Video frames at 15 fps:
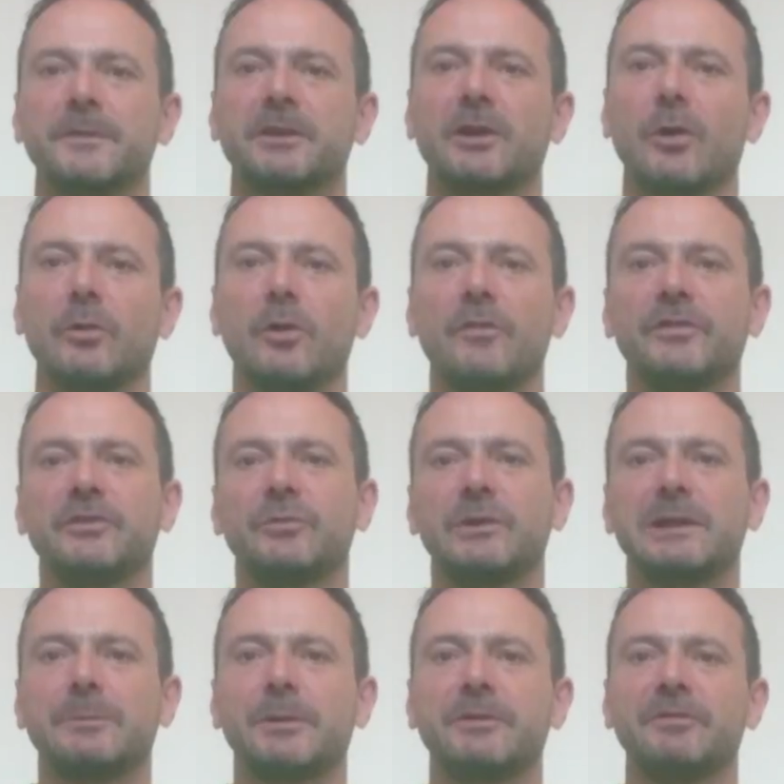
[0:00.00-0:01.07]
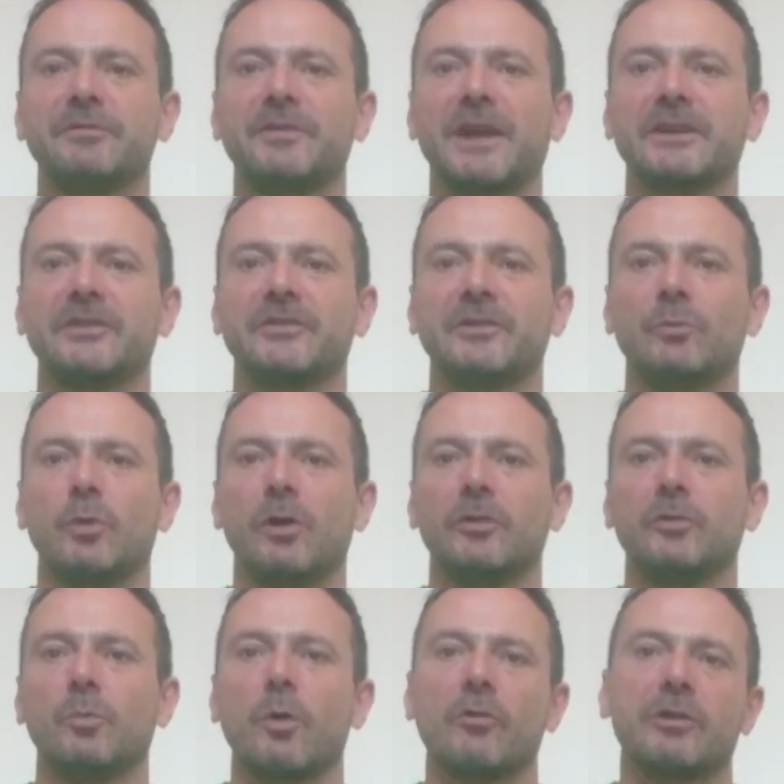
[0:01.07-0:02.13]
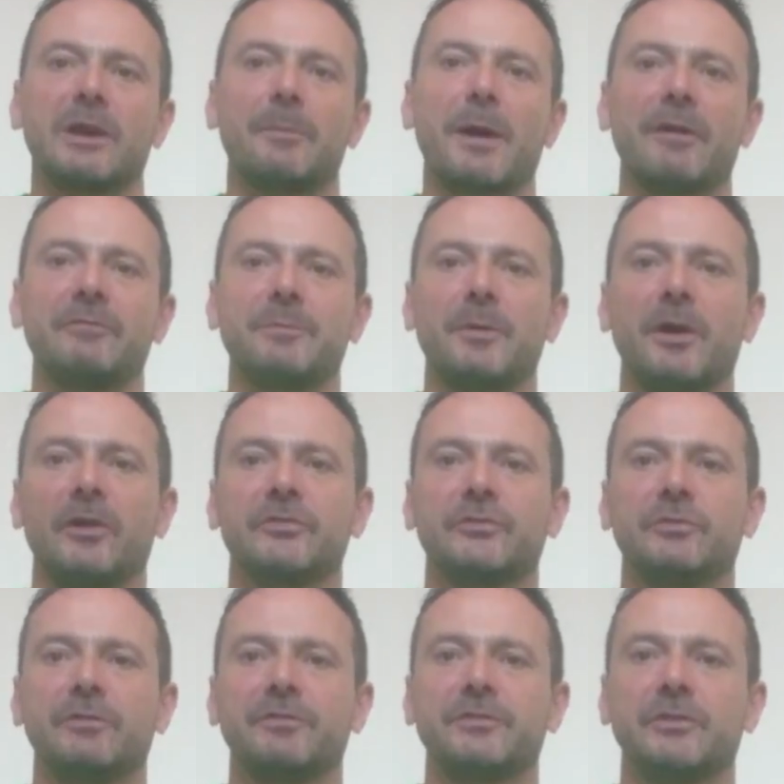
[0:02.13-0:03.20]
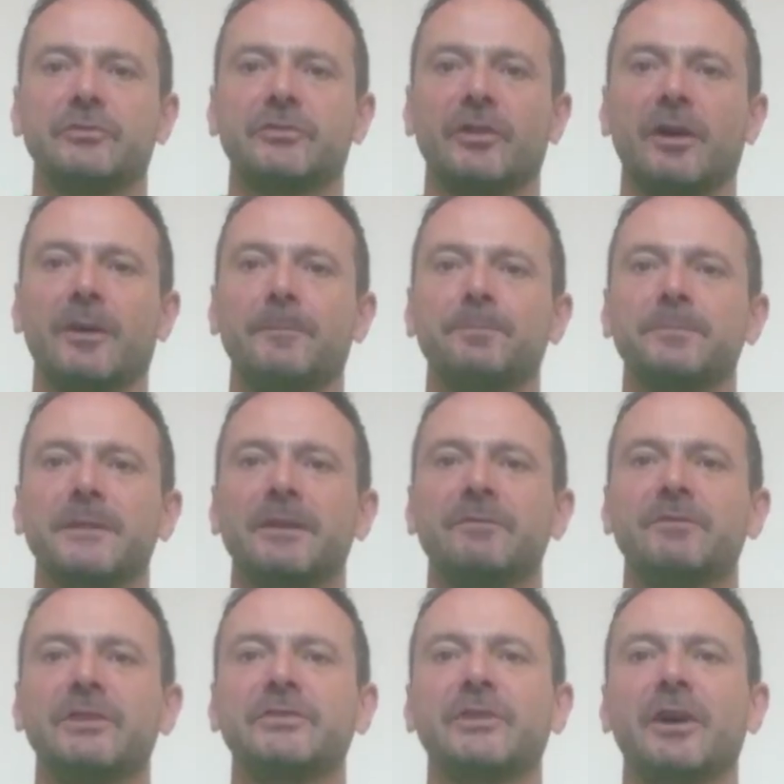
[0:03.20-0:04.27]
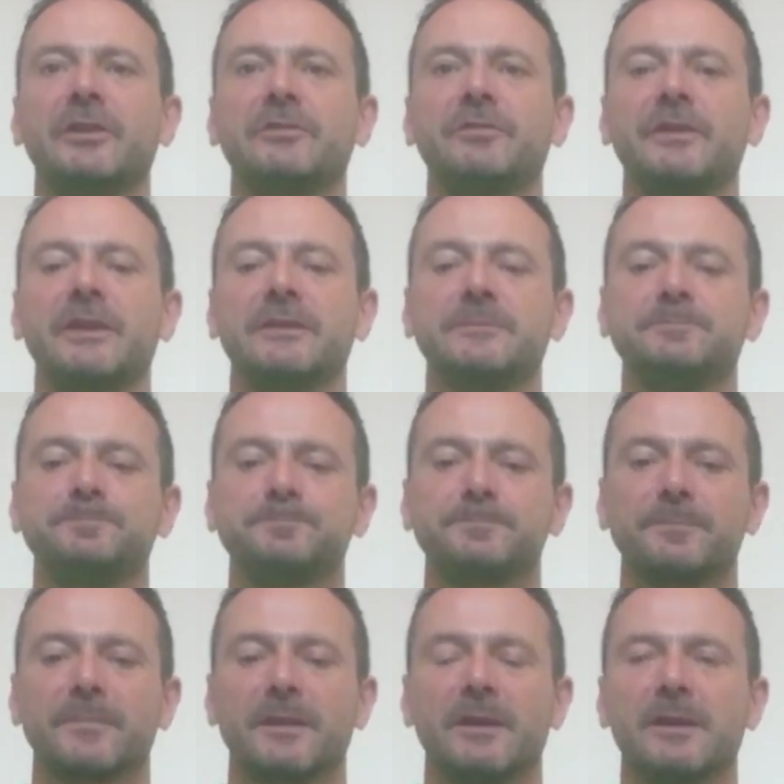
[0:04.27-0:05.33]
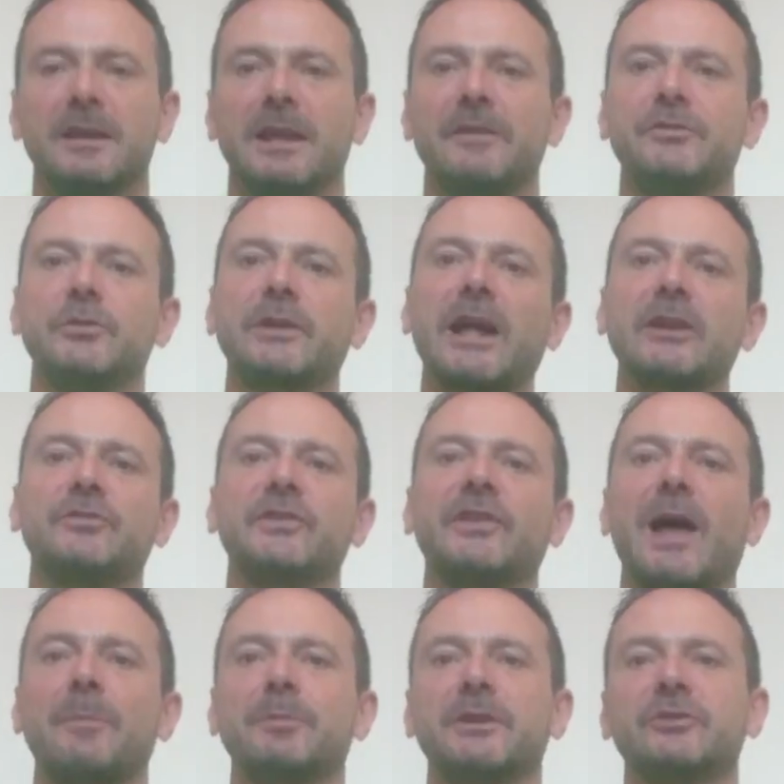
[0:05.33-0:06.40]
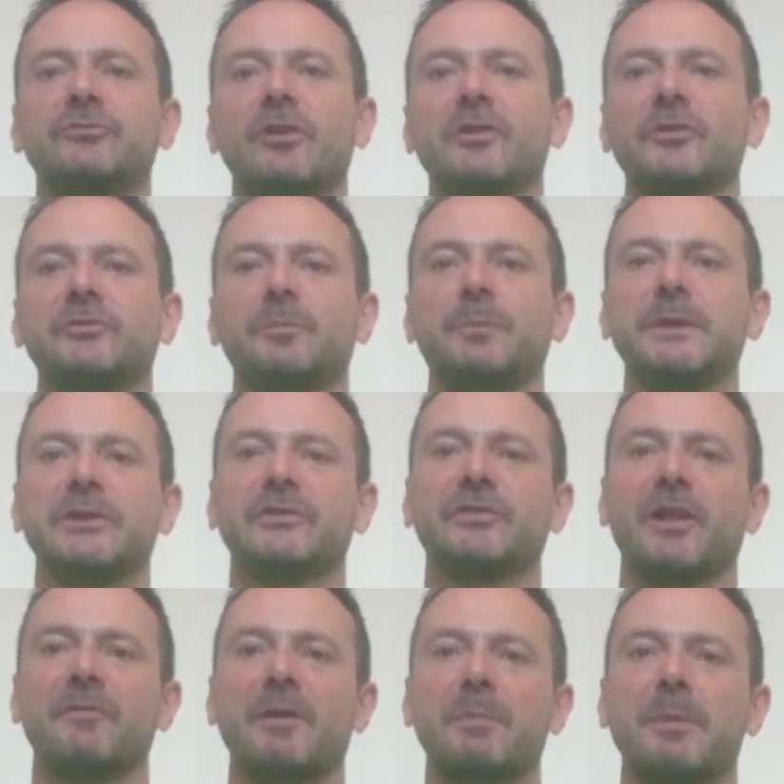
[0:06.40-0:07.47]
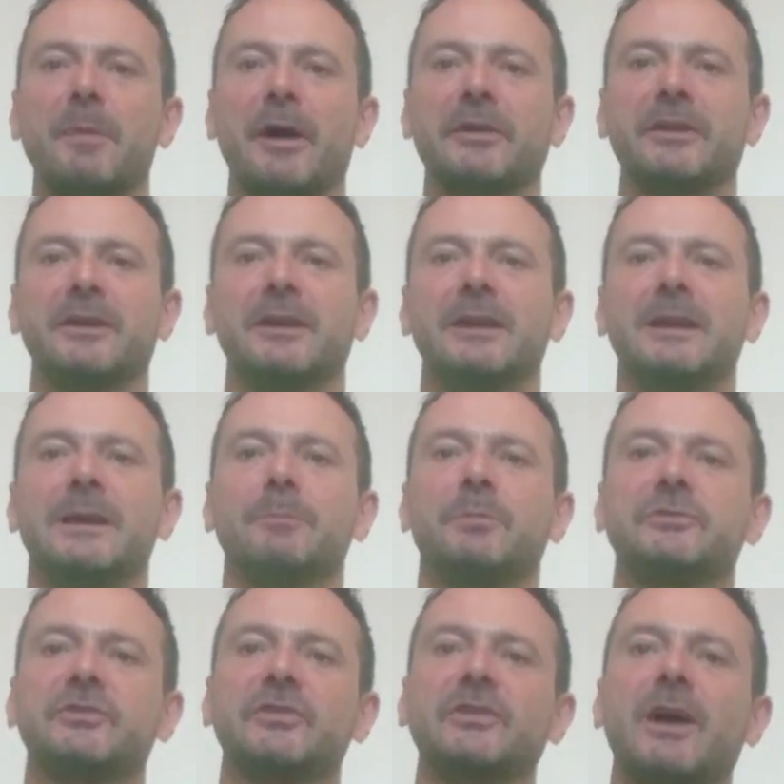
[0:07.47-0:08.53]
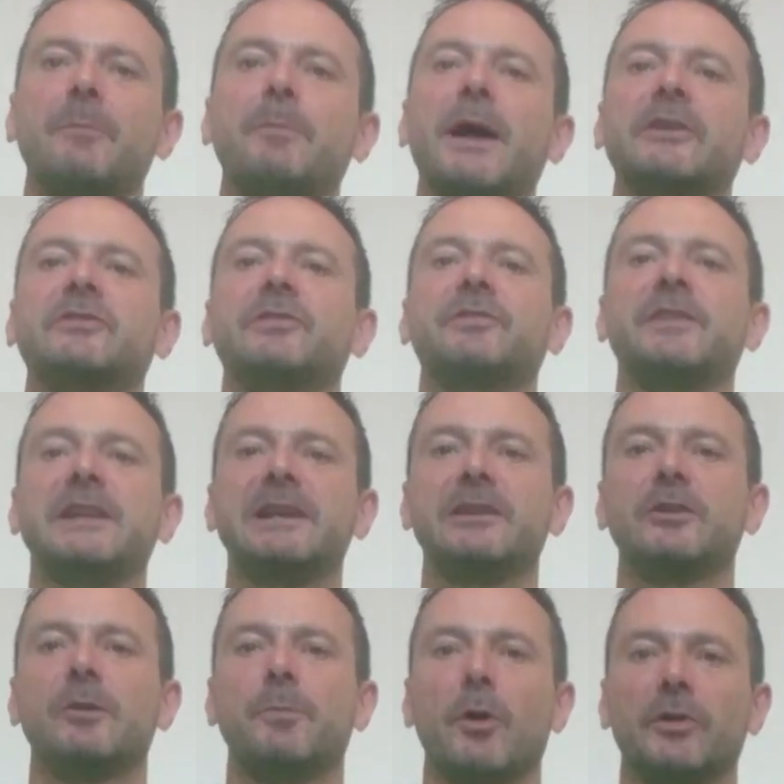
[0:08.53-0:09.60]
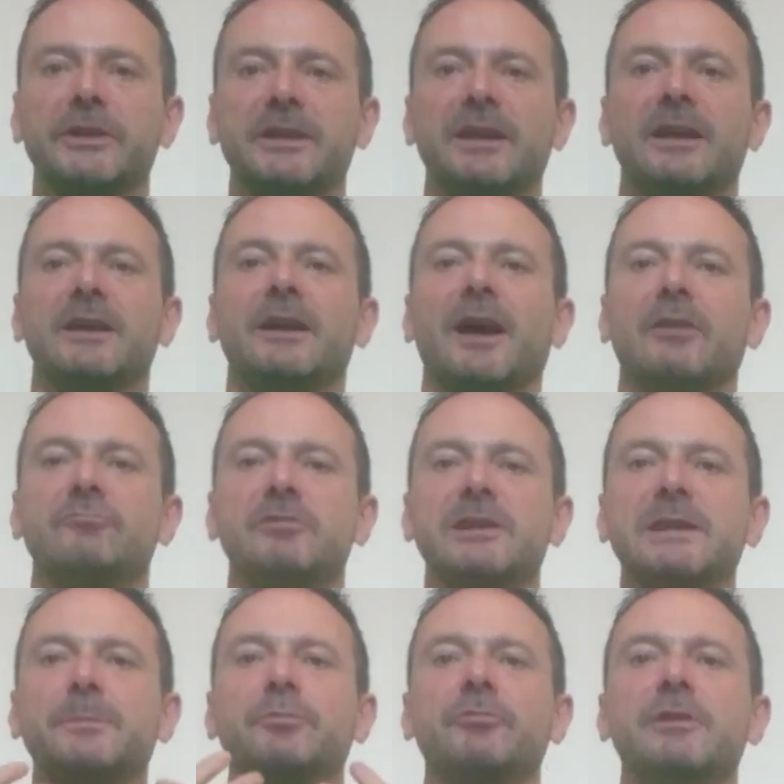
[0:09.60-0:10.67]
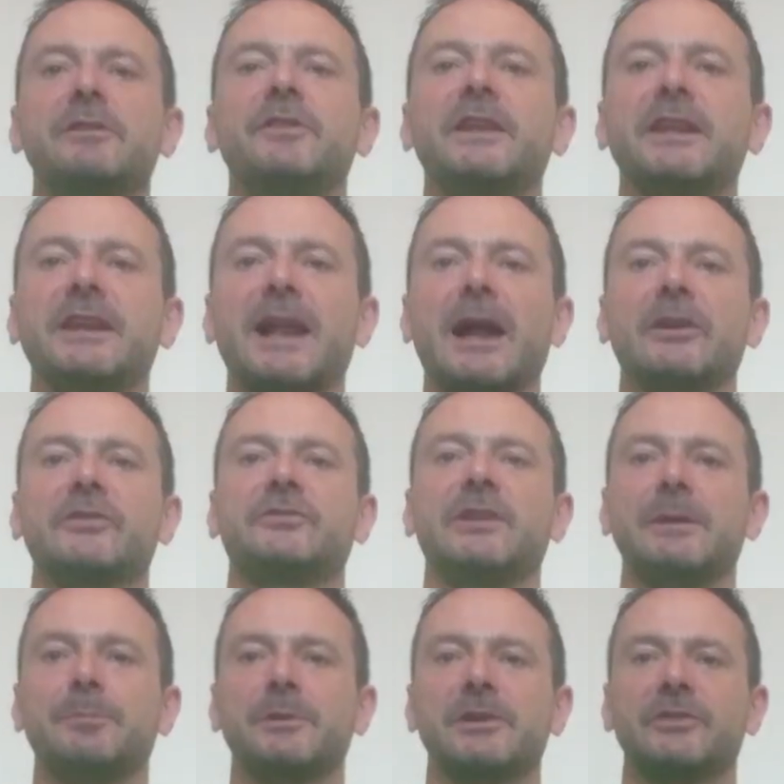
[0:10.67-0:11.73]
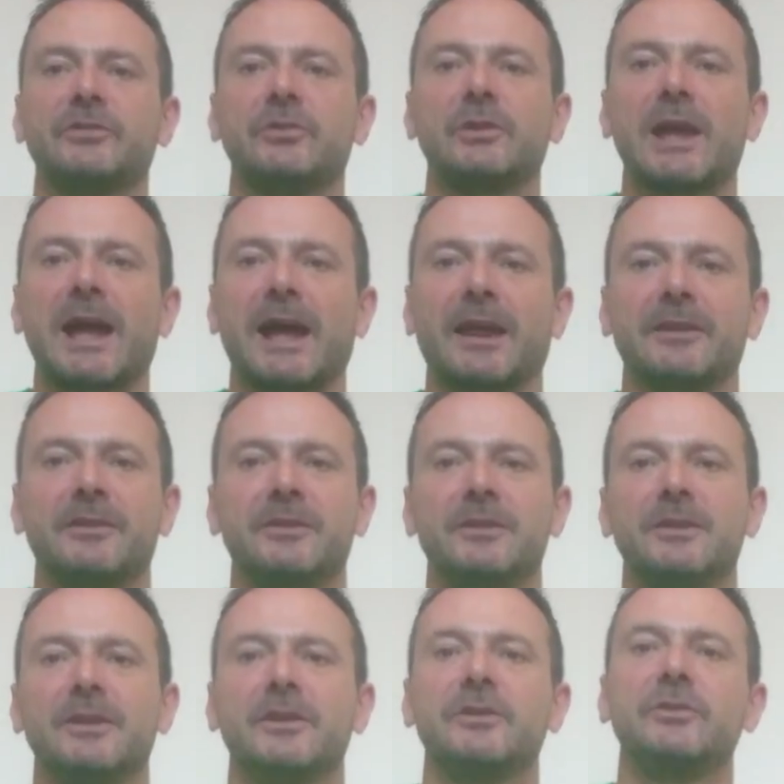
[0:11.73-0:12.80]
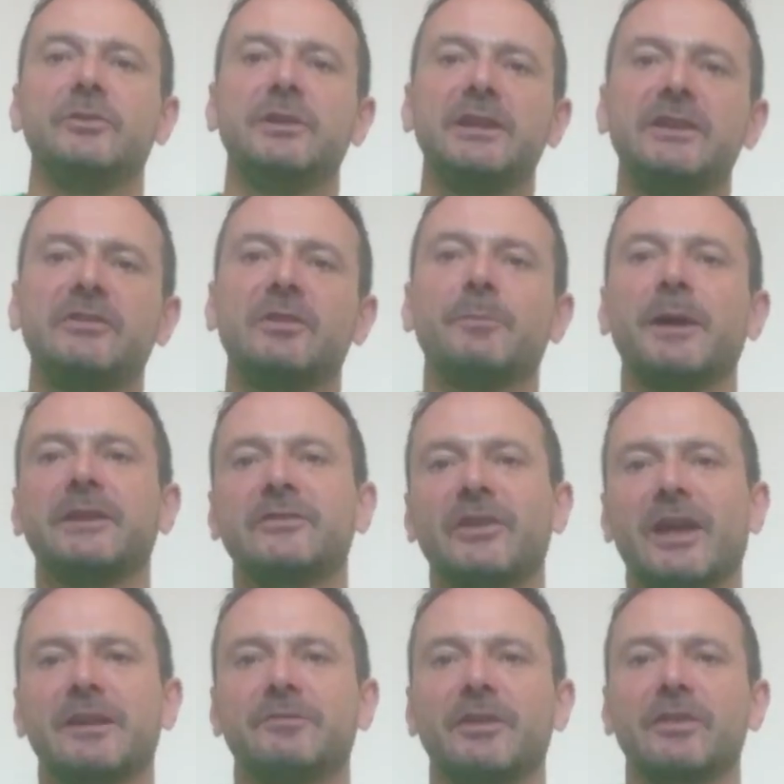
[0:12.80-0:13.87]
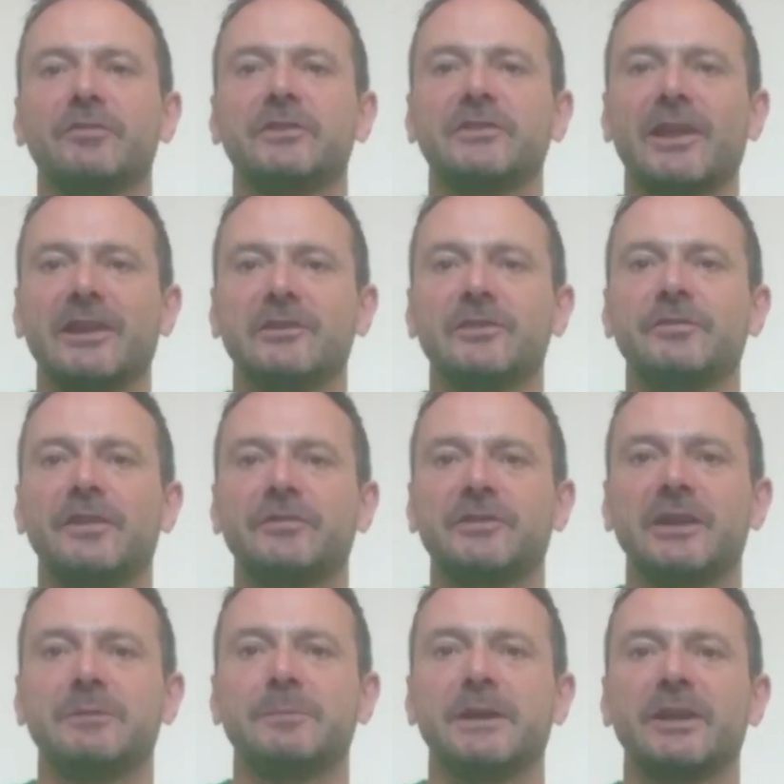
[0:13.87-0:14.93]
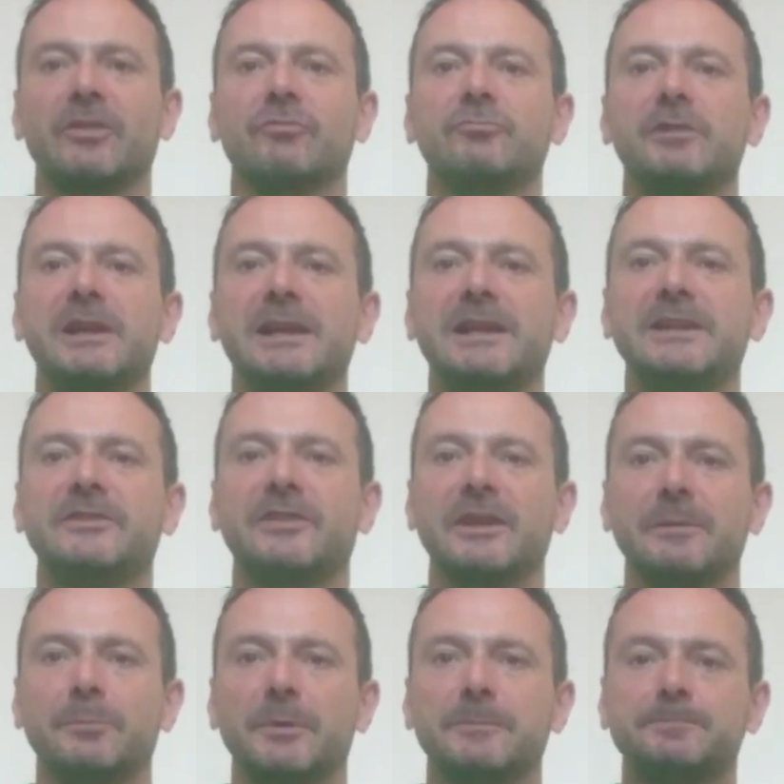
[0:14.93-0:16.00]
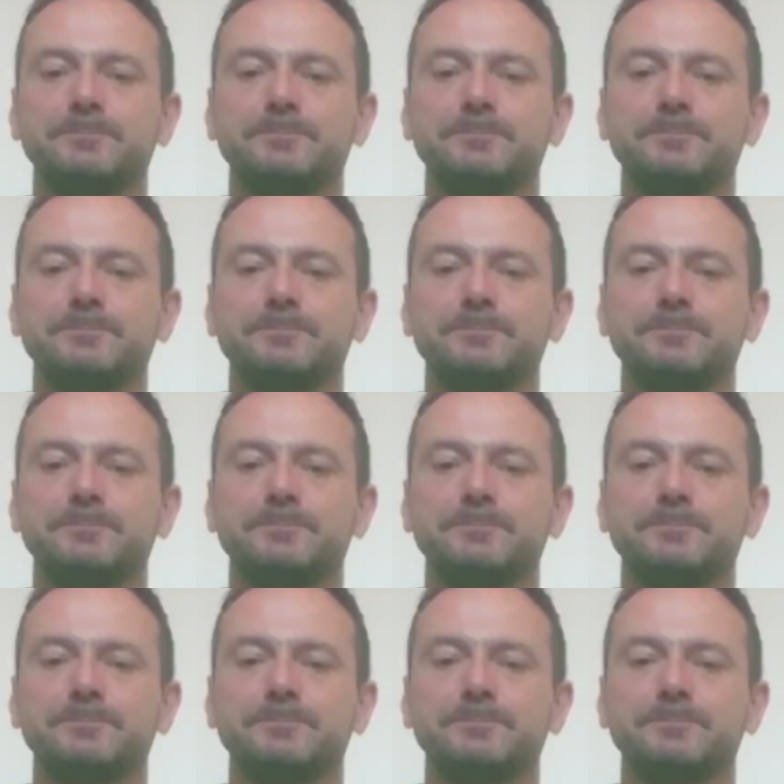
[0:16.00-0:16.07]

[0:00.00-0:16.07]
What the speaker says: going off into a little bit of a fantasy world, or worrying about the past or future, this kind of thing. If you catch this happening, try not to beat yourself up about it, but just come back to feeling your body and really breathing in and out as deeply as you can. You need to maintain this for 10 to 15 minutes, really deep.